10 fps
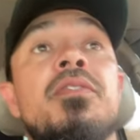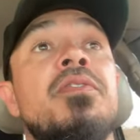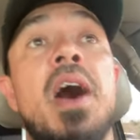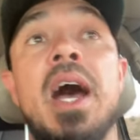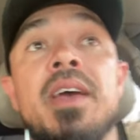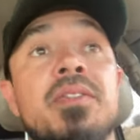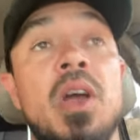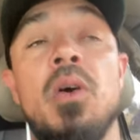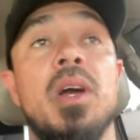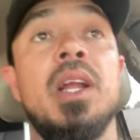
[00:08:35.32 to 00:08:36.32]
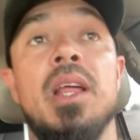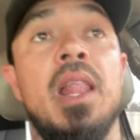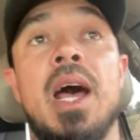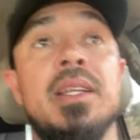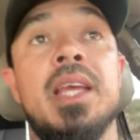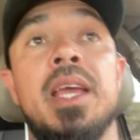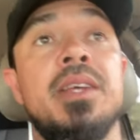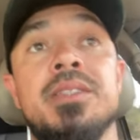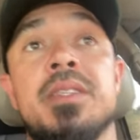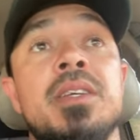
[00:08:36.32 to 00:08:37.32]
five coconut
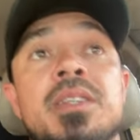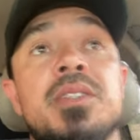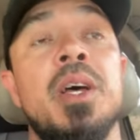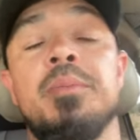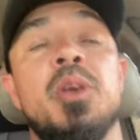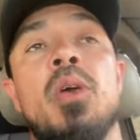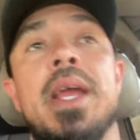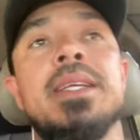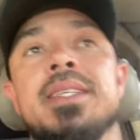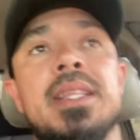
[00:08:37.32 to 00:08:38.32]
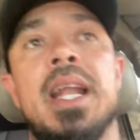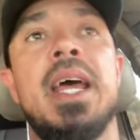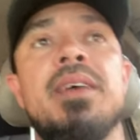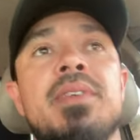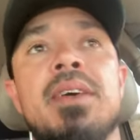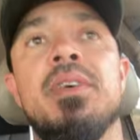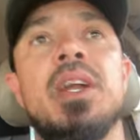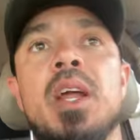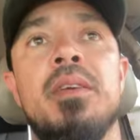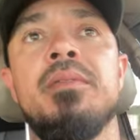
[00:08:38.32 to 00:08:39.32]
lattes, something crazy that I have never
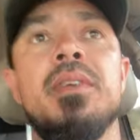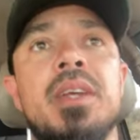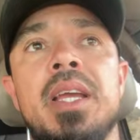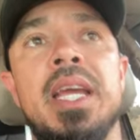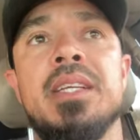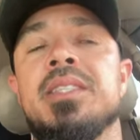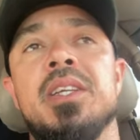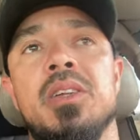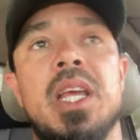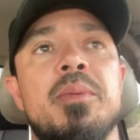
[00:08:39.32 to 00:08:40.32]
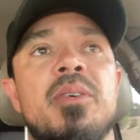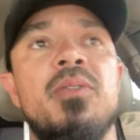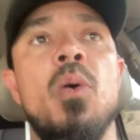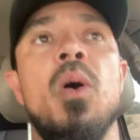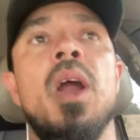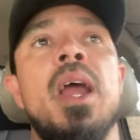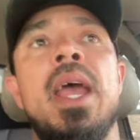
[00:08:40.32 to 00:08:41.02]
done in a single day before.